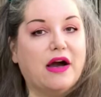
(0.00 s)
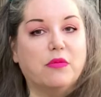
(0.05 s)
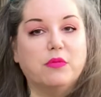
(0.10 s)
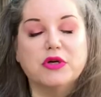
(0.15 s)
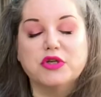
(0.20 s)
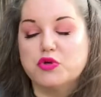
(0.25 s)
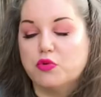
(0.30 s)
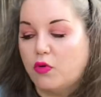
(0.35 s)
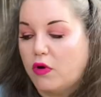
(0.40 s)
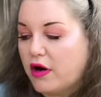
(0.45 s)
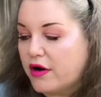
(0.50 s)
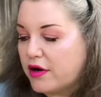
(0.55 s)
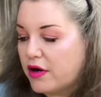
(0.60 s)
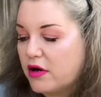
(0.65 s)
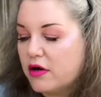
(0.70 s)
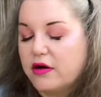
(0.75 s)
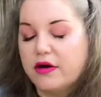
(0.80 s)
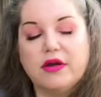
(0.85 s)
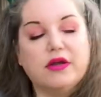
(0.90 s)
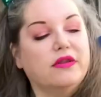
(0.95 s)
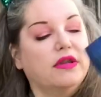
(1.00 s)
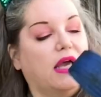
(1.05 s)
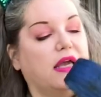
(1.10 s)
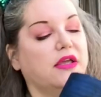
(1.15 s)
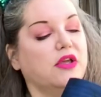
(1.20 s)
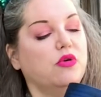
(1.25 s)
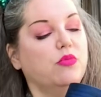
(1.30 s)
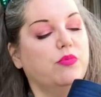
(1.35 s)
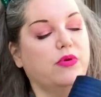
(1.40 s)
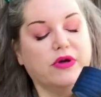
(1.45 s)
much water that
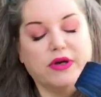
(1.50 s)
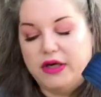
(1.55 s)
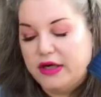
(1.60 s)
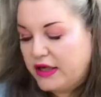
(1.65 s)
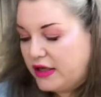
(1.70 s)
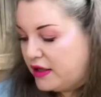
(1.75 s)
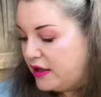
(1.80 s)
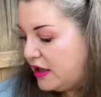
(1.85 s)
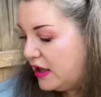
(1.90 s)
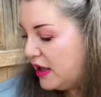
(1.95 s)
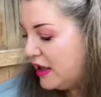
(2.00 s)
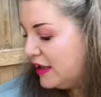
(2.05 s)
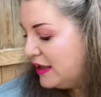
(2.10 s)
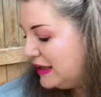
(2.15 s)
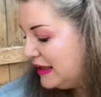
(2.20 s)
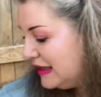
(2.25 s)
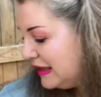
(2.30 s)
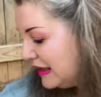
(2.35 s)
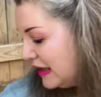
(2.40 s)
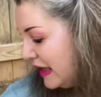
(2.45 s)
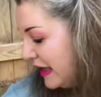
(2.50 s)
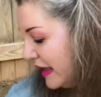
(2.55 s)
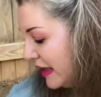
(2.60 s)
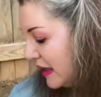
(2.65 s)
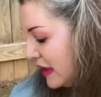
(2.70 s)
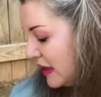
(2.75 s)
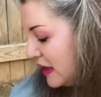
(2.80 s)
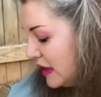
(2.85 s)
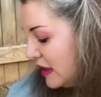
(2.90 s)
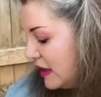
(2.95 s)
you put it in, unlike
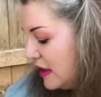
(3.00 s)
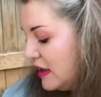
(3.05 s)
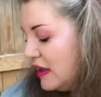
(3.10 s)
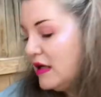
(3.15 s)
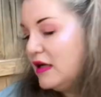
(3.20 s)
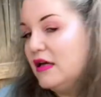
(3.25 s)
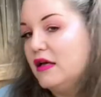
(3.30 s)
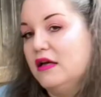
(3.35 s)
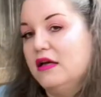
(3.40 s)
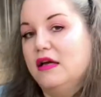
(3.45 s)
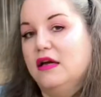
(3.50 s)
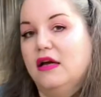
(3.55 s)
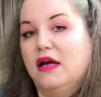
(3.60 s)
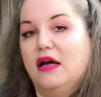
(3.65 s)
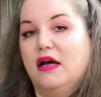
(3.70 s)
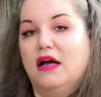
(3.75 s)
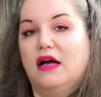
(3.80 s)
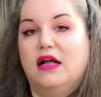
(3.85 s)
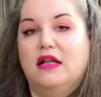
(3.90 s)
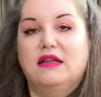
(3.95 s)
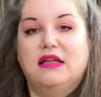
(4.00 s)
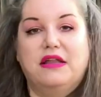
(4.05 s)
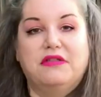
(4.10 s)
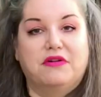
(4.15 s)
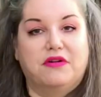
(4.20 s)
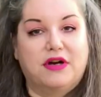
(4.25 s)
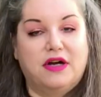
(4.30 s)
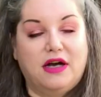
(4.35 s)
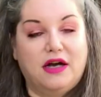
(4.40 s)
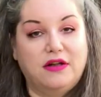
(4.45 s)
a leather
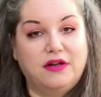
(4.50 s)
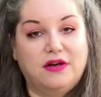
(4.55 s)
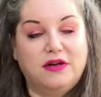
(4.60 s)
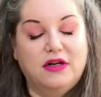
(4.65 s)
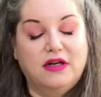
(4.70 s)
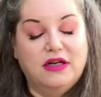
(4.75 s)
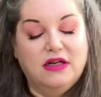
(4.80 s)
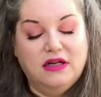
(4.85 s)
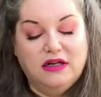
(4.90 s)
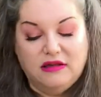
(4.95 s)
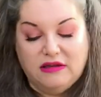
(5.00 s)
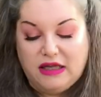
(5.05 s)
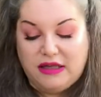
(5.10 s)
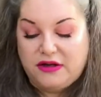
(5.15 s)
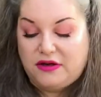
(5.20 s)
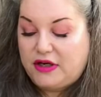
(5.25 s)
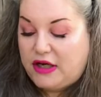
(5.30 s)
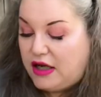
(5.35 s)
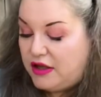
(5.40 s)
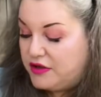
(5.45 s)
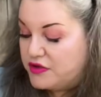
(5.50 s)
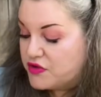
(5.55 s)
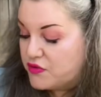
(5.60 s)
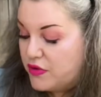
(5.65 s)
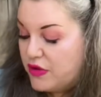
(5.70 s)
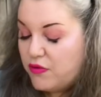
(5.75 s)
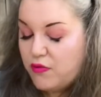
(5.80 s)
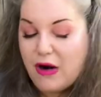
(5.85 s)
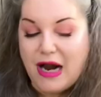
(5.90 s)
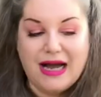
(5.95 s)
collar. Leather collars
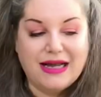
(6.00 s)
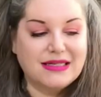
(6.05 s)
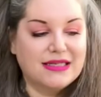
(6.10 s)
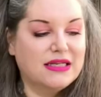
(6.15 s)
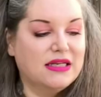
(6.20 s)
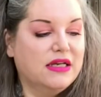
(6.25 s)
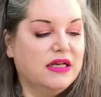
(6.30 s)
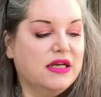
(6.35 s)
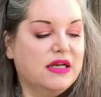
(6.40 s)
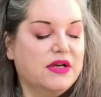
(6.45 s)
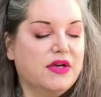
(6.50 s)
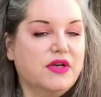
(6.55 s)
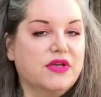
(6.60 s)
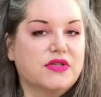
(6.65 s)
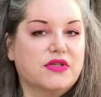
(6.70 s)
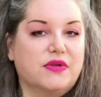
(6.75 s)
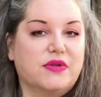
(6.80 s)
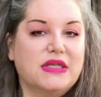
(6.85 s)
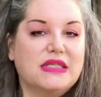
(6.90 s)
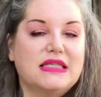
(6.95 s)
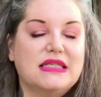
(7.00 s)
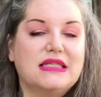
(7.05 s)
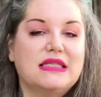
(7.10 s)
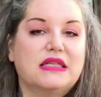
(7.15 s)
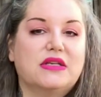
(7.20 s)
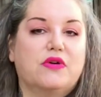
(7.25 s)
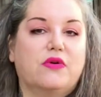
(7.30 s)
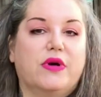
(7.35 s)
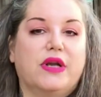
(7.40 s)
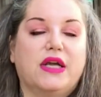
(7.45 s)
will rot. So this
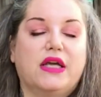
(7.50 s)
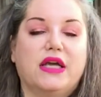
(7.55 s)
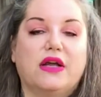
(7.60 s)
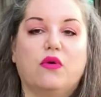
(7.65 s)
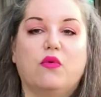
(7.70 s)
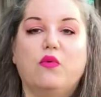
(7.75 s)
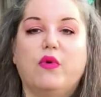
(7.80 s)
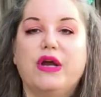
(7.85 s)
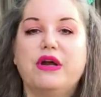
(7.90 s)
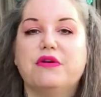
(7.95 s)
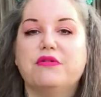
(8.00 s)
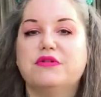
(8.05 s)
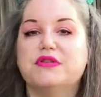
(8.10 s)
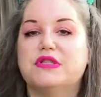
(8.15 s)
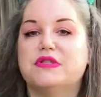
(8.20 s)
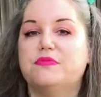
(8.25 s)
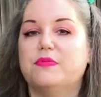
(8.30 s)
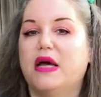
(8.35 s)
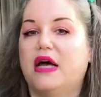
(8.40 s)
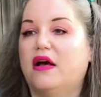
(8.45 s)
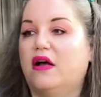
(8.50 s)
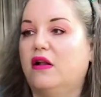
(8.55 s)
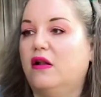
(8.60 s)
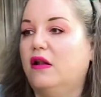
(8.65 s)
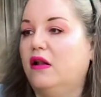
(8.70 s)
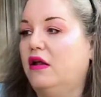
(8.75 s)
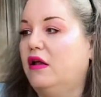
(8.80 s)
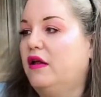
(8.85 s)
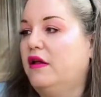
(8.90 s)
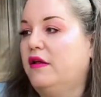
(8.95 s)
isn't going to get a weird smell.
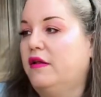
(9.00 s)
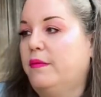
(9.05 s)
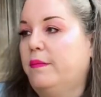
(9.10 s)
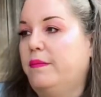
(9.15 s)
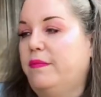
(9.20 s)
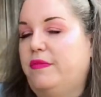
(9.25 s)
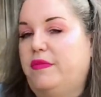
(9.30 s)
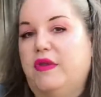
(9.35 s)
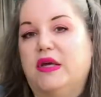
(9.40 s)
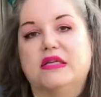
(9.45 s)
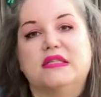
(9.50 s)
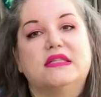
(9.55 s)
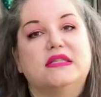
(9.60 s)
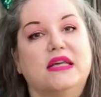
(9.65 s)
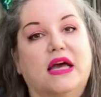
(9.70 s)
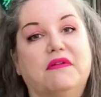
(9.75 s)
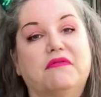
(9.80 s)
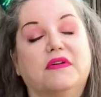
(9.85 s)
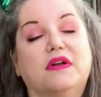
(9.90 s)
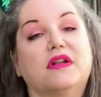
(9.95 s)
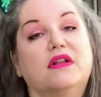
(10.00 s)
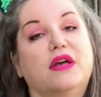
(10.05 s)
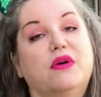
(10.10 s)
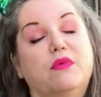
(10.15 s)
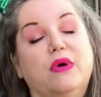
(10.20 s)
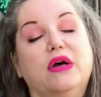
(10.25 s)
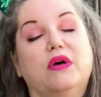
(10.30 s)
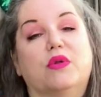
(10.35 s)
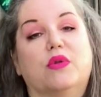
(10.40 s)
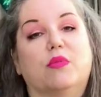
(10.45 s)
This definitely
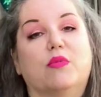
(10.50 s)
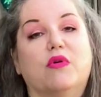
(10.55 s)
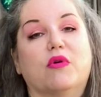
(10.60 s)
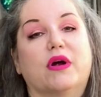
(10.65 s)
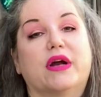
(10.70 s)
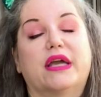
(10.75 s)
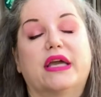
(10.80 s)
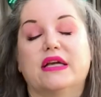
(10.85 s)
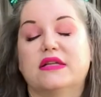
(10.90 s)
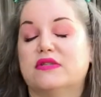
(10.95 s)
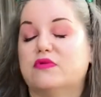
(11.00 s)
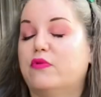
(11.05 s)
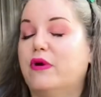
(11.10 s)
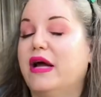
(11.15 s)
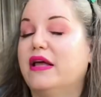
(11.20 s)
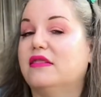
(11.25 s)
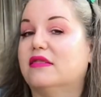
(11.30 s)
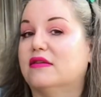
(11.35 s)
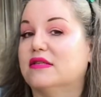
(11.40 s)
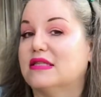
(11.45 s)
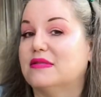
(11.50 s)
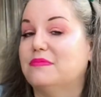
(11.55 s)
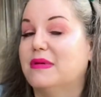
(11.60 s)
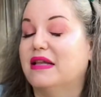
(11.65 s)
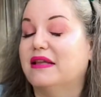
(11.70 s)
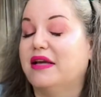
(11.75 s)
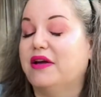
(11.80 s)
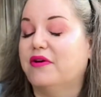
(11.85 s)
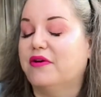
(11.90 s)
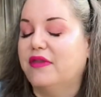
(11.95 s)
will. The more it gets wet, the
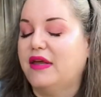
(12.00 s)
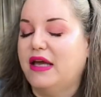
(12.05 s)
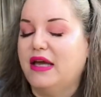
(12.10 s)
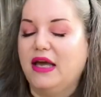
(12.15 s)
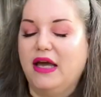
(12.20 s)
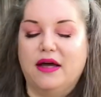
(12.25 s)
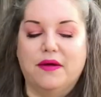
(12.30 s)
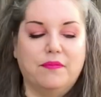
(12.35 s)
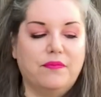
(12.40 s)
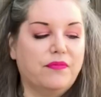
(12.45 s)
smellier they get.